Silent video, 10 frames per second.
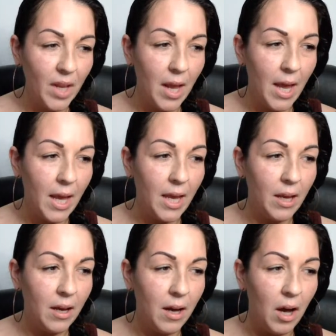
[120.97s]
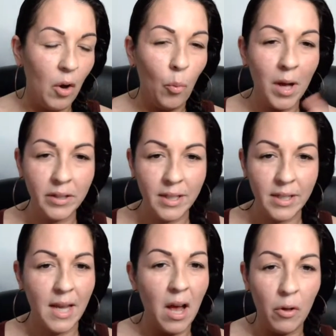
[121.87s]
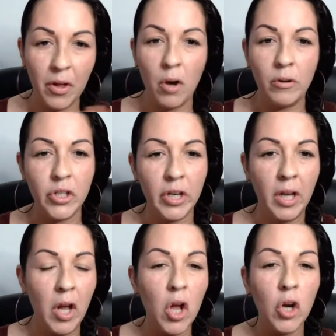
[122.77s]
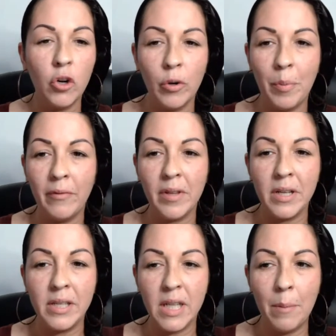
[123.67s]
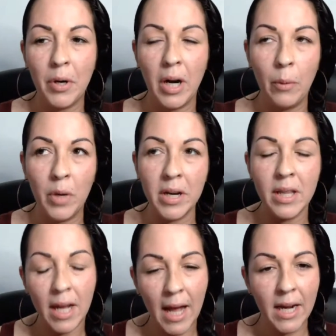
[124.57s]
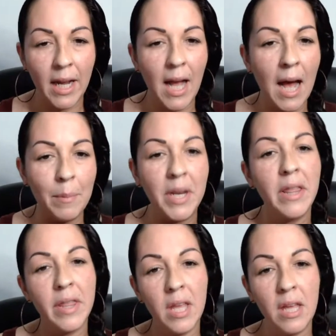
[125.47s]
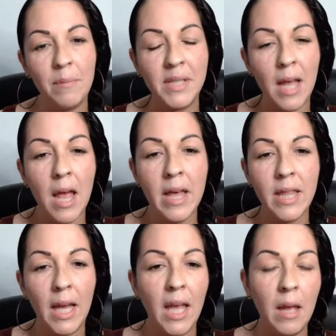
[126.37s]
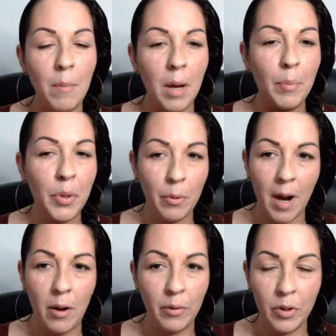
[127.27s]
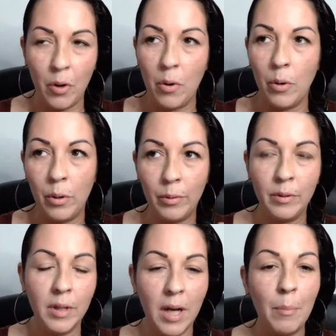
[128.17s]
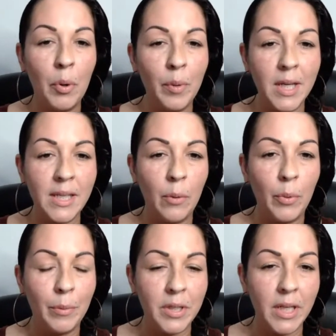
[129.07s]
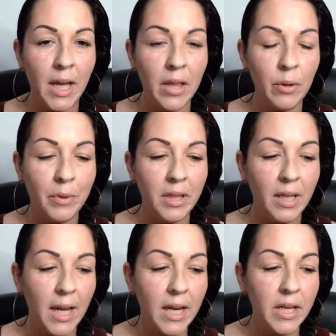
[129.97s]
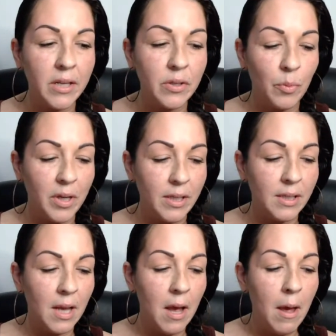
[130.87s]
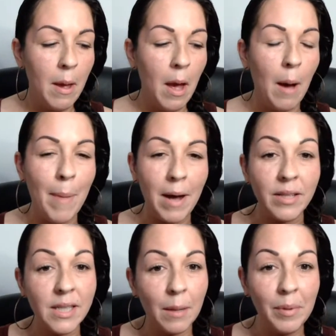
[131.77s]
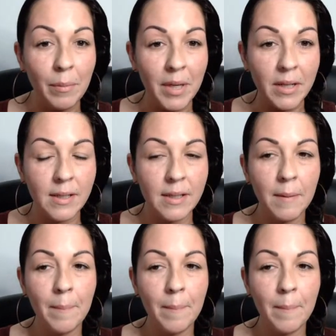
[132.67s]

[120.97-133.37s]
a health coaching group over the summer. And one of the kind of common themes that came up throughout the whole couple weeks that we were together with the ladies was about supplements.